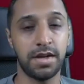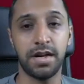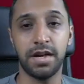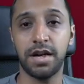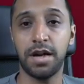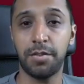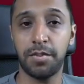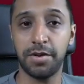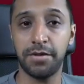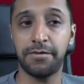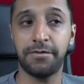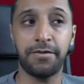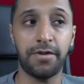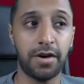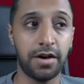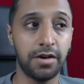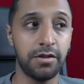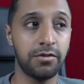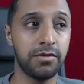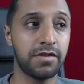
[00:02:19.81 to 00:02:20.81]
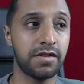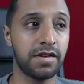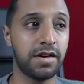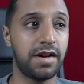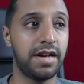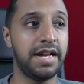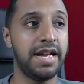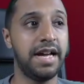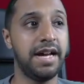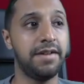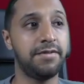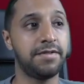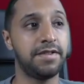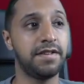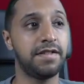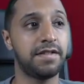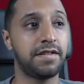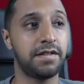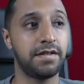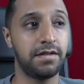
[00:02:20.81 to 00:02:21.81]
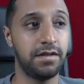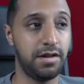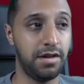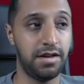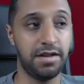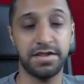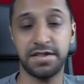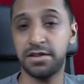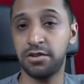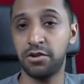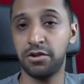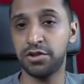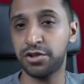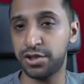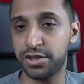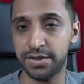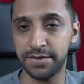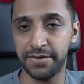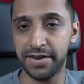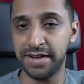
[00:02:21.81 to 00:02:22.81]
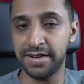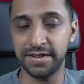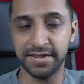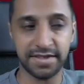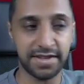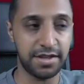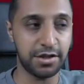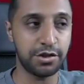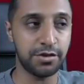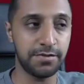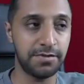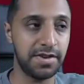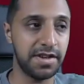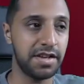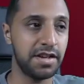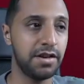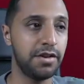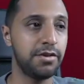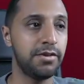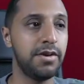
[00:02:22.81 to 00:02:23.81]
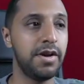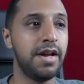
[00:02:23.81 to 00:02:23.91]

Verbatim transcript: couple of files. I have this uh, Synology Surveillance Station video